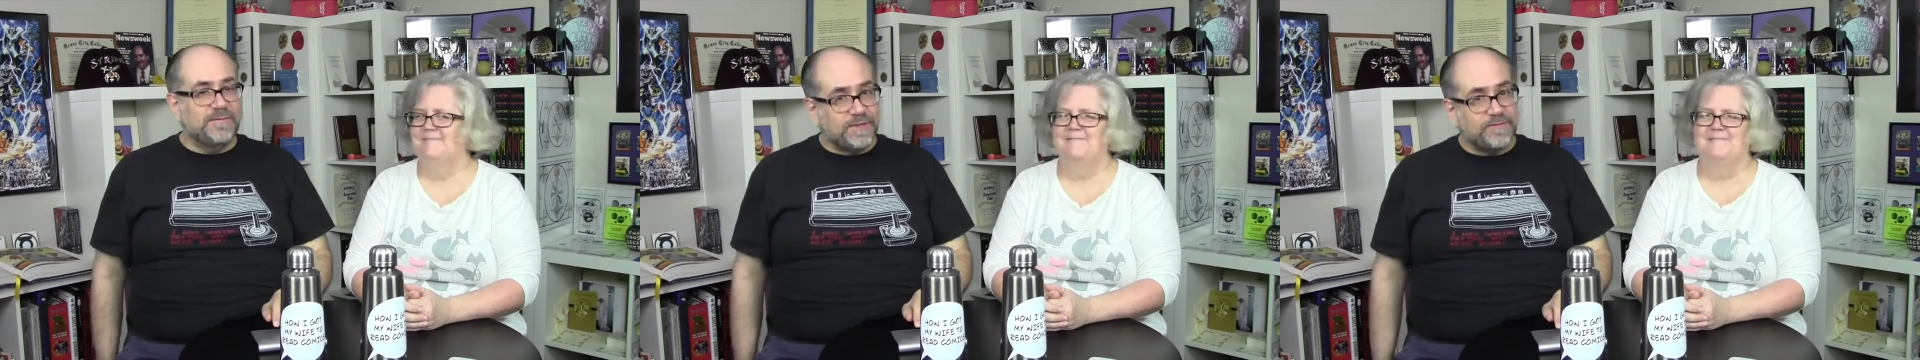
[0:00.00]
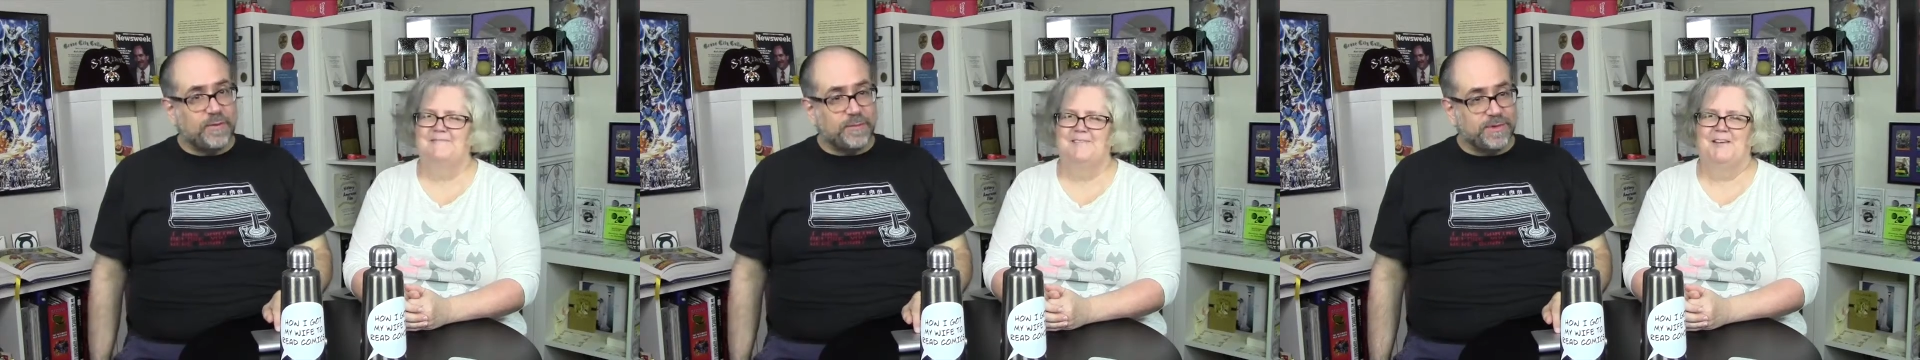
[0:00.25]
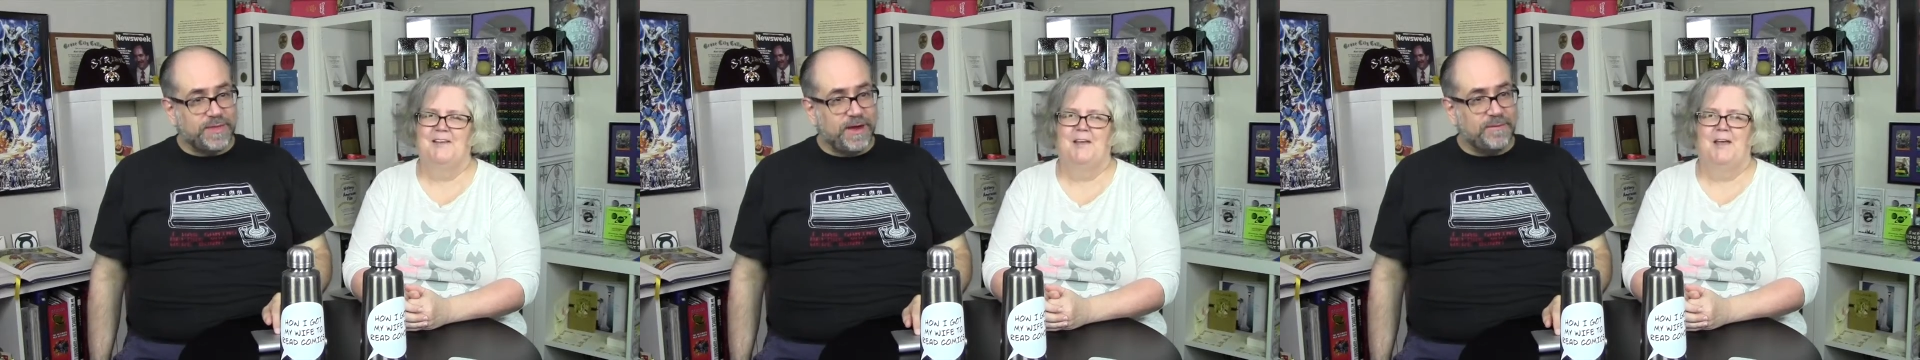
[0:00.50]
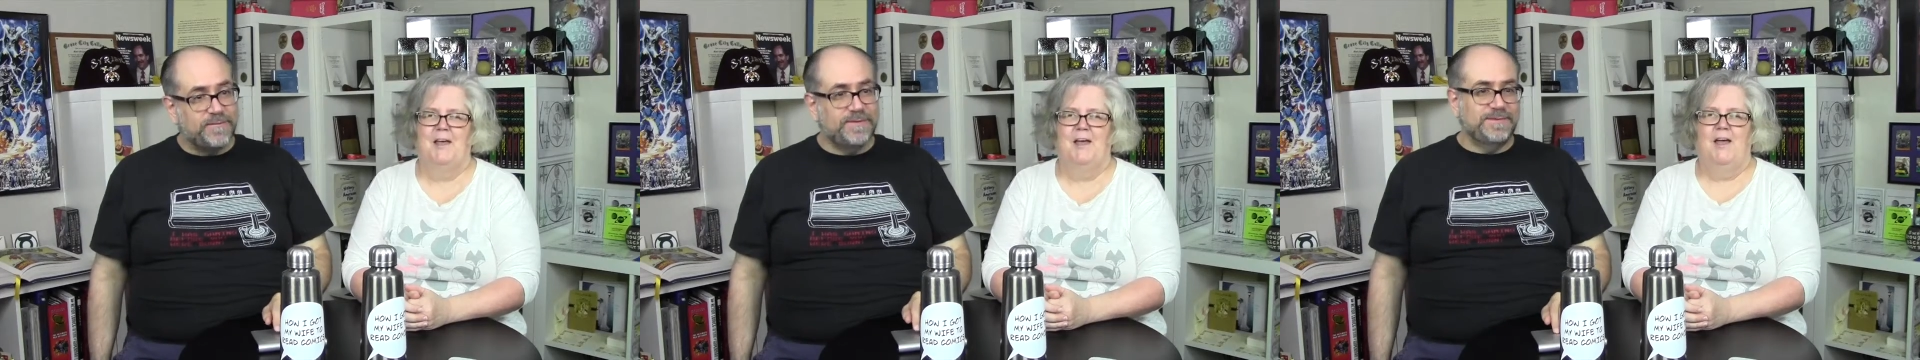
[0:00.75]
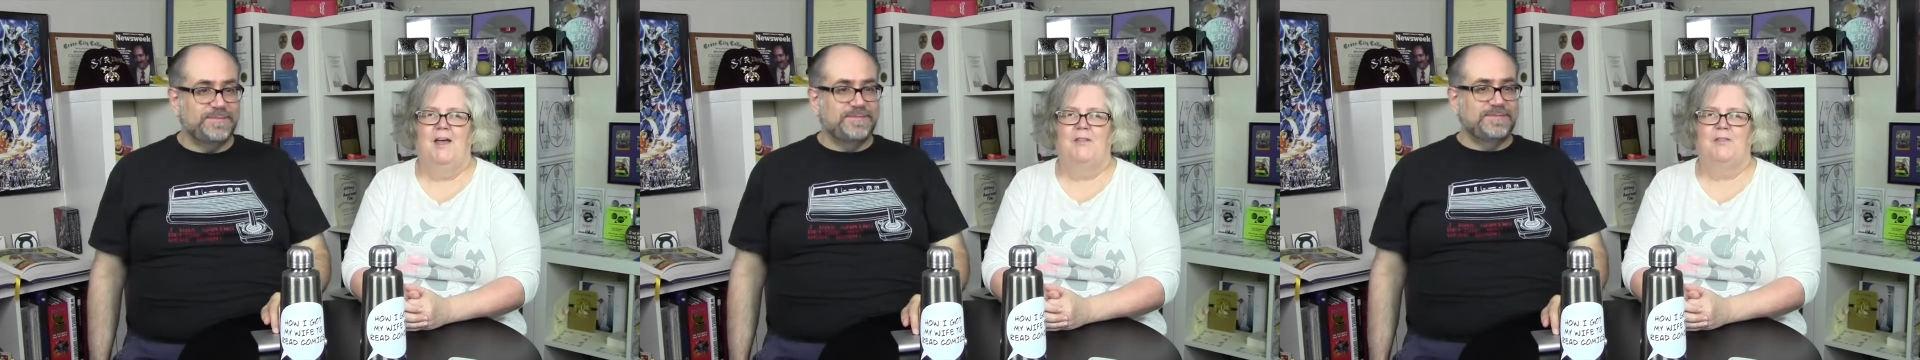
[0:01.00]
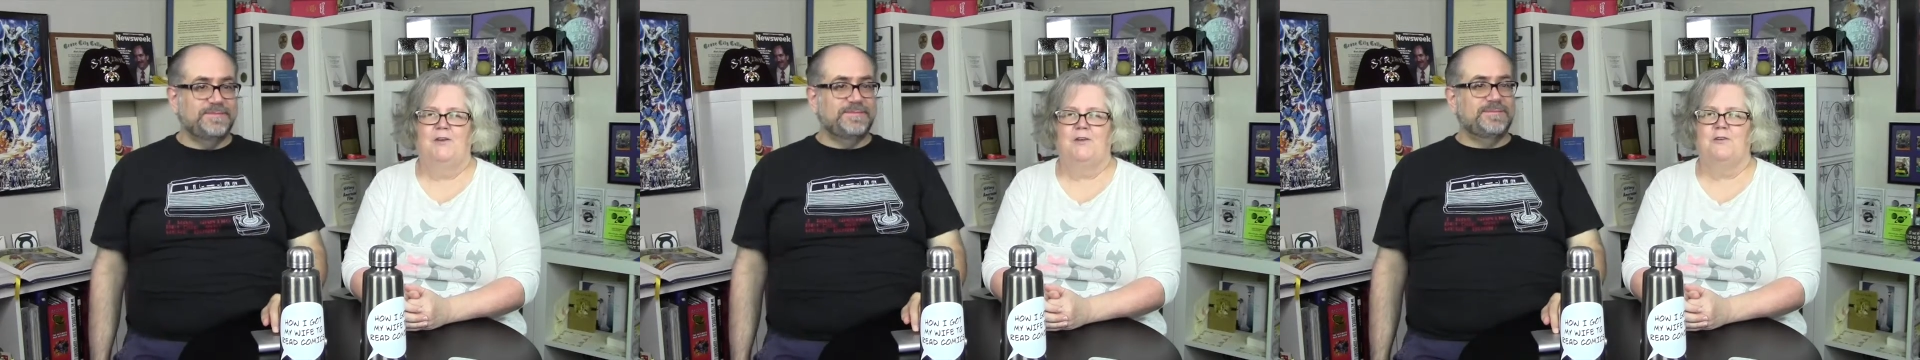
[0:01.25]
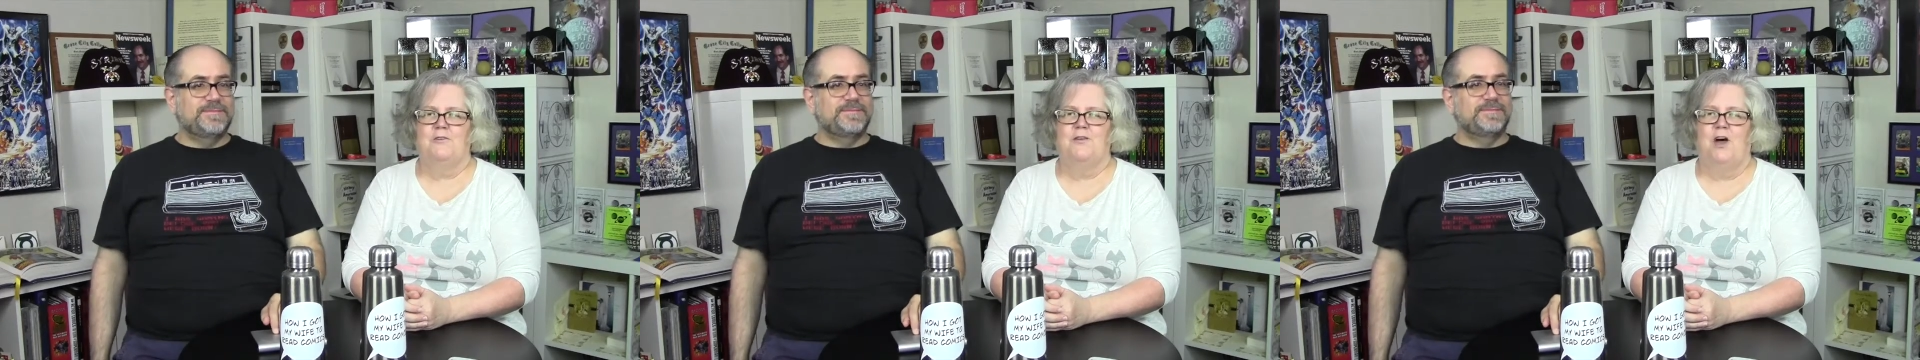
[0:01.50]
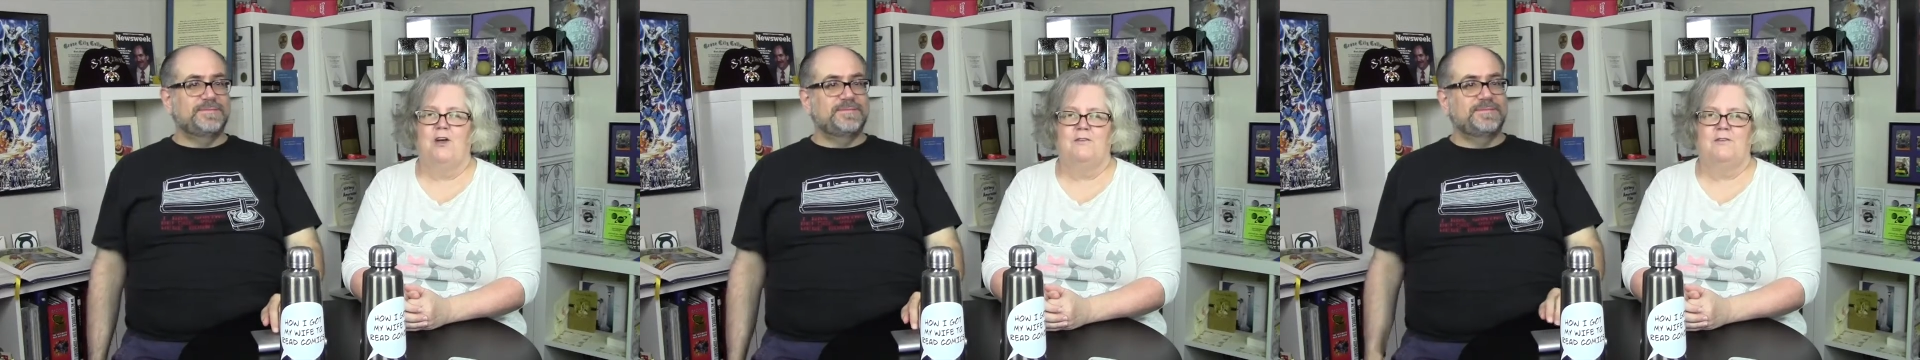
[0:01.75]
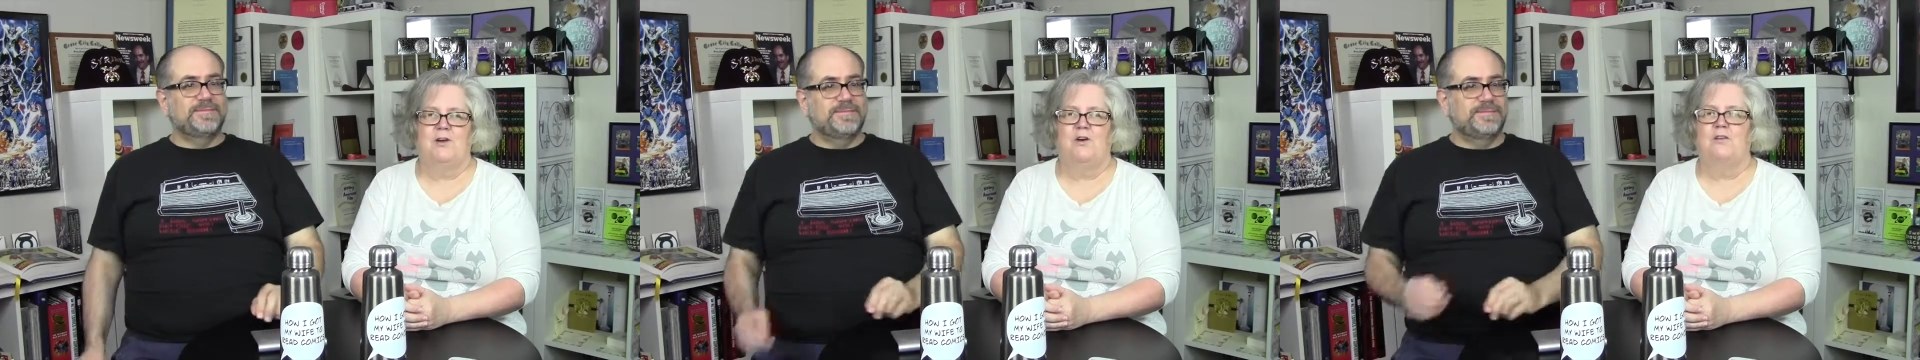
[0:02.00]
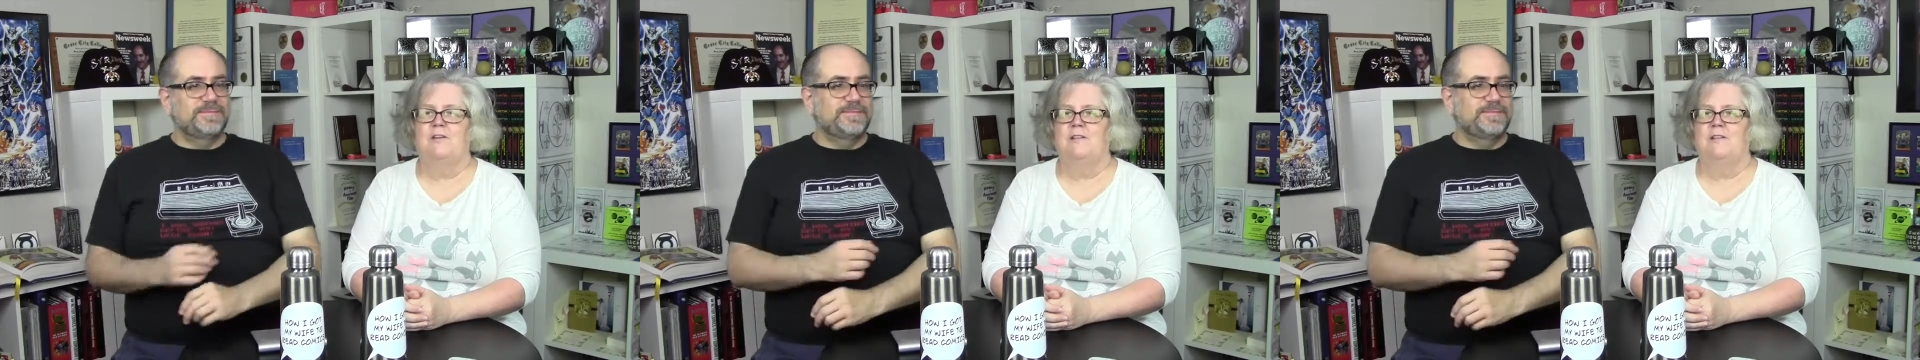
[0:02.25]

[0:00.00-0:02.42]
Speaker 1: of its former self.
Speaker 2: There's also